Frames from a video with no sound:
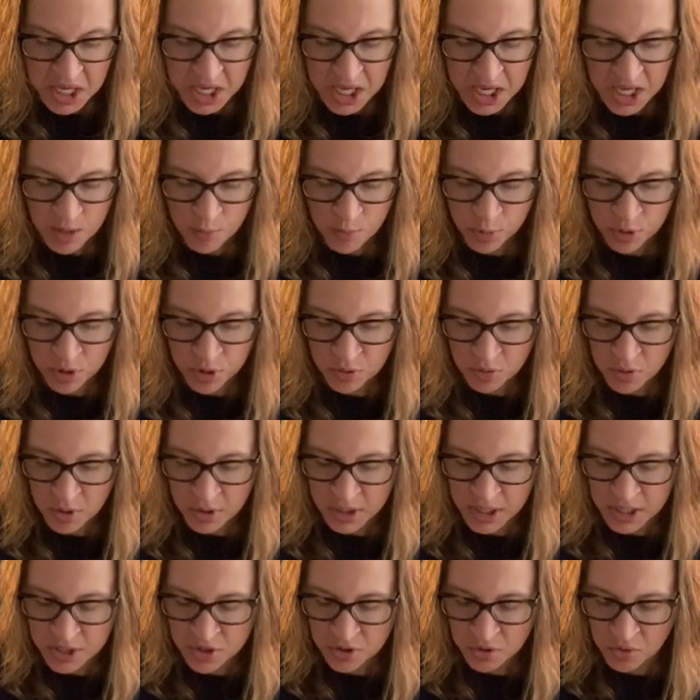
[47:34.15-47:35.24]
He blew on
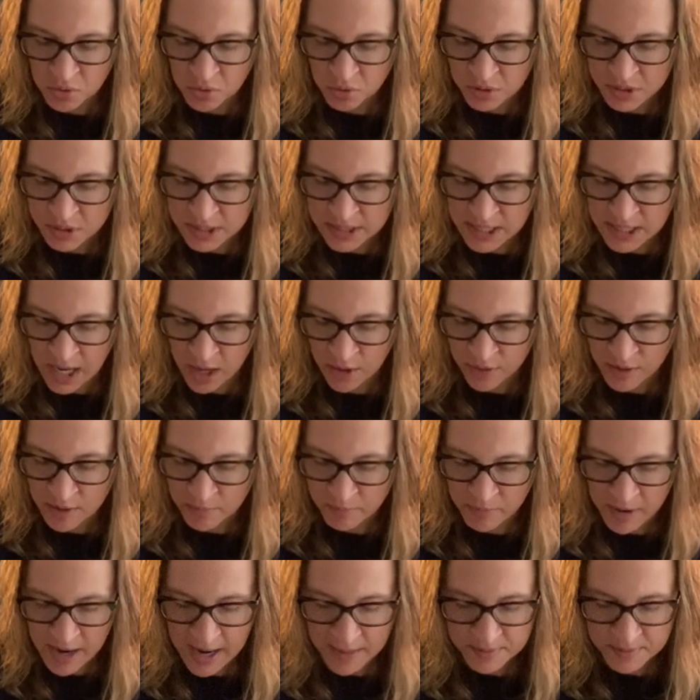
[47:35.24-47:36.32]
it to cool it down, then
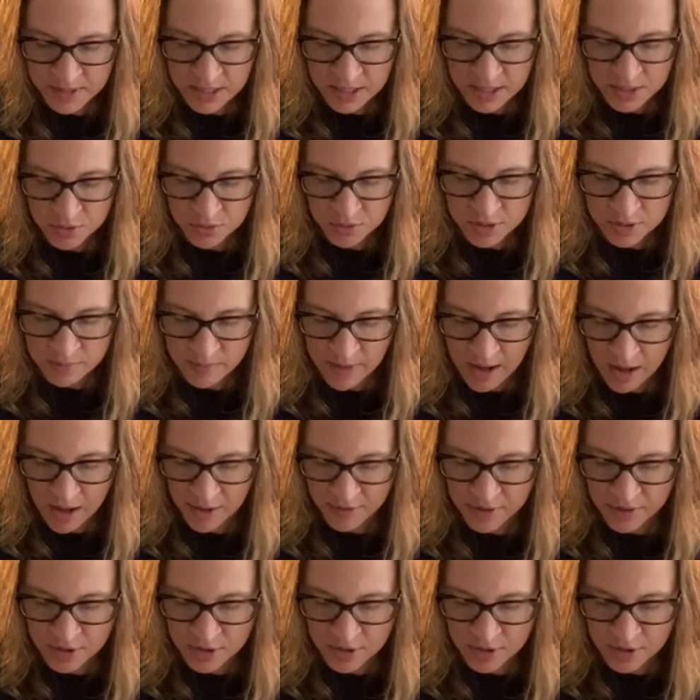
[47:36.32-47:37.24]
popped it into his mouth.